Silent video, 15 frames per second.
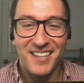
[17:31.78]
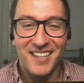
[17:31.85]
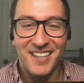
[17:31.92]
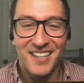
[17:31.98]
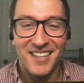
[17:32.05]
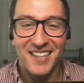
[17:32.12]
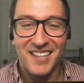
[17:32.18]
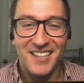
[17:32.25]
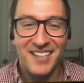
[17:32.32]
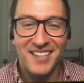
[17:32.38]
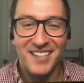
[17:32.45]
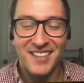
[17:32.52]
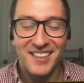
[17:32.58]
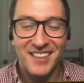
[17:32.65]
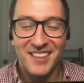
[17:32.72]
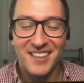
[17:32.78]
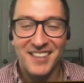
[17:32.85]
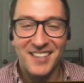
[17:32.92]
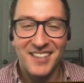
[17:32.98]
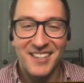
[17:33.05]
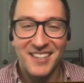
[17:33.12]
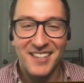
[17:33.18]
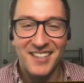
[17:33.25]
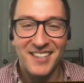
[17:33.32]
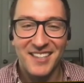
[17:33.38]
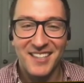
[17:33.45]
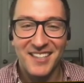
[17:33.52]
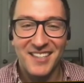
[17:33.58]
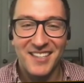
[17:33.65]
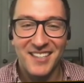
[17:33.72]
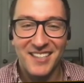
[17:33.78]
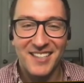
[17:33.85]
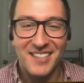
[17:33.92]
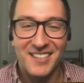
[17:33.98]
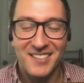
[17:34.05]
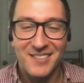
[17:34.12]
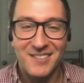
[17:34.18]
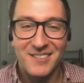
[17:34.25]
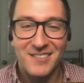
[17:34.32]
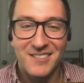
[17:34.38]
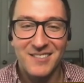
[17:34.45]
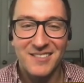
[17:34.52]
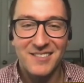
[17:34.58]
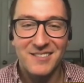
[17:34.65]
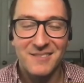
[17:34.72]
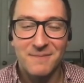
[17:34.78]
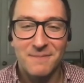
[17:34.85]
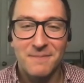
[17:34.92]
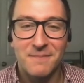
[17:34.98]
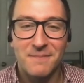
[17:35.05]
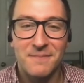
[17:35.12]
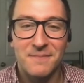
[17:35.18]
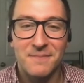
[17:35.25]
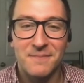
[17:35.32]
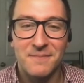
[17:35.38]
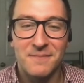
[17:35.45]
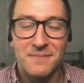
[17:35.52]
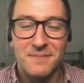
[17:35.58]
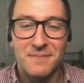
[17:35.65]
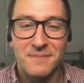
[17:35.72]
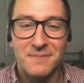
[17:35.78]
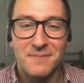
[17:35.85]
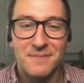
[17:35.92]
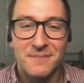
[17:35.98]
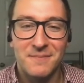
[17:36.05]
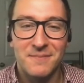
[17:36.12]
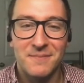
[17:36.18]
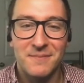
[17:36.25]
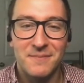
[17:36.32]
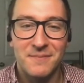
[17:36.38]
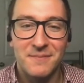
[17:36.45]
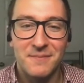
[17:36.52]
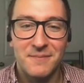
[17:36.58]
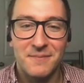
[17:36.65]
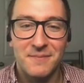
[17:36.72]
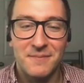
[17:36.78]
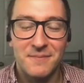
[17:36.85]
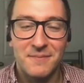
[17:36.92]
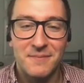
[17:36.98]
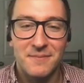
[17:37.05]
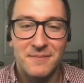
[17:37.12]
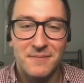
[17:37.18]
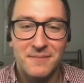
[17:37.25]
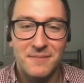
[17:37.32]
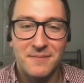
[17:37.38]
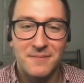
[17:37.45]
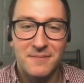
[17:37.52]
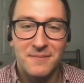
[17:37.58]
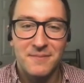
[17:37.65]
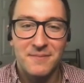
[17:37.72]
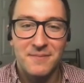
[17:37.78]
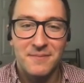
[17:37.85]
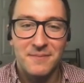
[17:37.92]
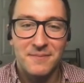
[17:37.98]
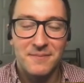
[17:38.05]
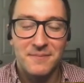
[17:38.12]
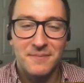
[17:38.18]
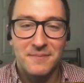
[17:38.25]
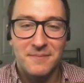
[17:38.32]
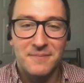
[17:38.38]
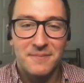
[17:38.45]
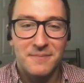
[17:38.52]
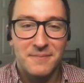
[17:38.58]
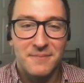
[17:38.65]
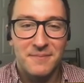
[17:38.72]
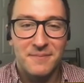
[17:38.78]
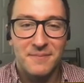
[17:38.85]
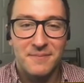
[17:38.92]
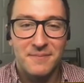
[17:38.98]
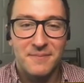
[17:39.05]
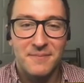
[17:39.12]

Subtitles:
No words are spoken by the person on screen.